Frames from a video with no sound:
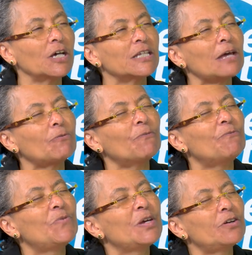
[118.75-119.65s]
And they were
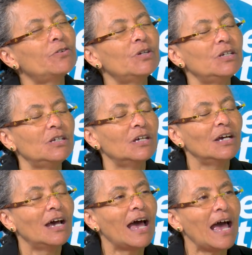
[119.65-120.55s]
very
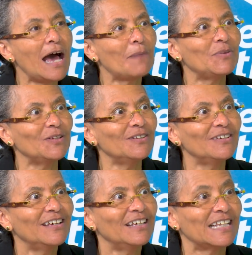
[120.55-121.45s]
happy
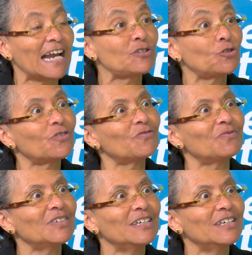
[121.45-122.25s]
that I sort of